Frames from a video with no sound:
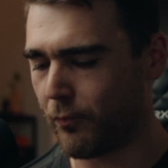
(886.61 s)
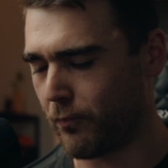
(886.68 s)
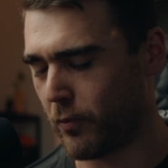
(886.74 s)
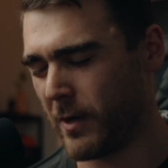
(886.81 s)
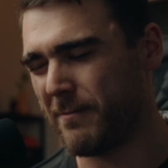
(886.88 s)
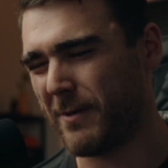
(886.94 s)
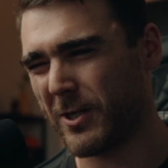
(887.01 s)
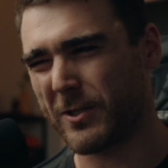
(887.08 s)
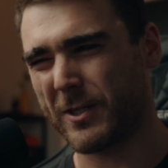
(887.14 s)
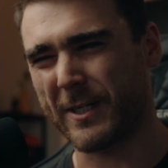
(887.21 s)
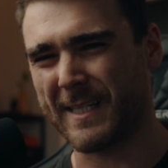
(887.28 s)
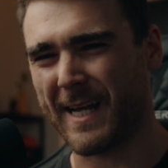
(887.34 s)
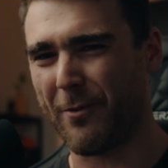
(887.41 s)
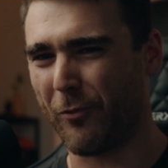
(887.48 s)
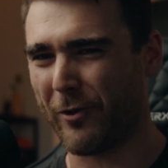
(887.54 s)
pretty much
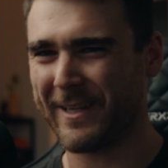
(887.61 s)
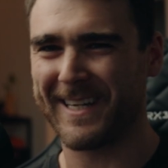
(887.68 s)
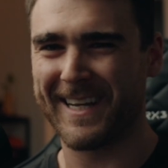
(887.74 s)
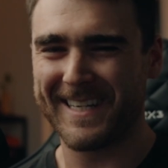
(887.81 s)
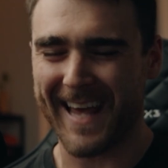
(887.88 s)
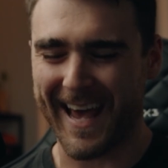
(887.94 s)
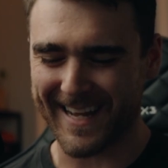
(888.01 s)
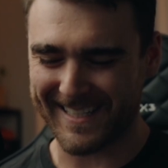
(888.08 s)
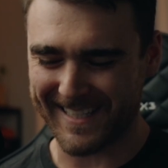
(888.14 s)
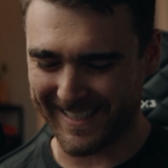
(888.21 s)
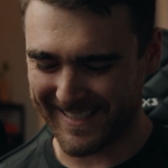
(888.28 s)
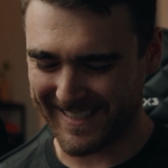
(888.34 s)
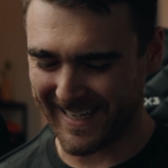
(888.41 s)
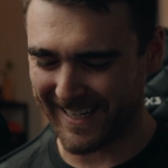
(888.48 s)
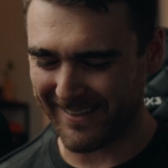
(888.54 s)
because I wanted to test
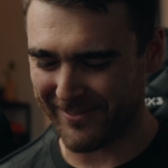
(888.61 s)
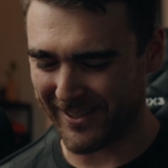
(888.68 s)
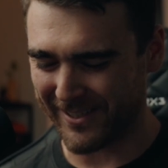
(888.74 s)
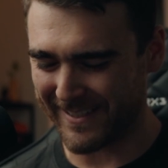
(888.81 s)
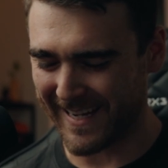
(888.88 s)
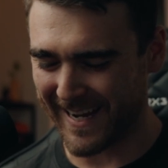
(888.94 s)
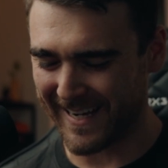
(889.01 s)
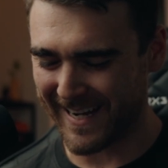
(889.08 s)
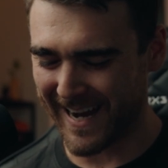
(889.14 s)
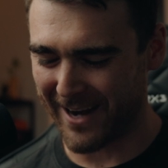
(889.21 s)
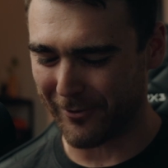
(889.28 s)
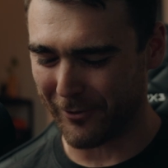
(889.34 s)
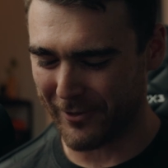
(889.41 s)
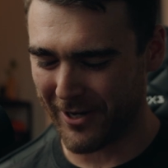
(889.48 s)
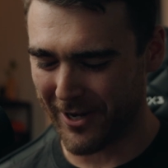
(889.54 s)
and see if we could take it
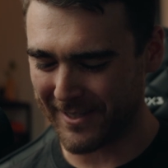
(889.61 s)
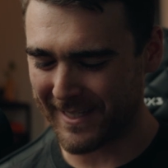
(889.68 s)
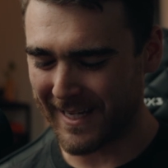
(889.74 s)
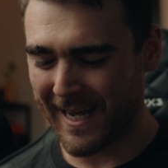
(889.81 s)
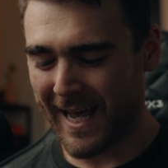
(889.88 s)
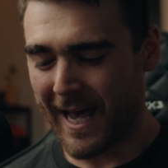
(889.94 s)
out or not.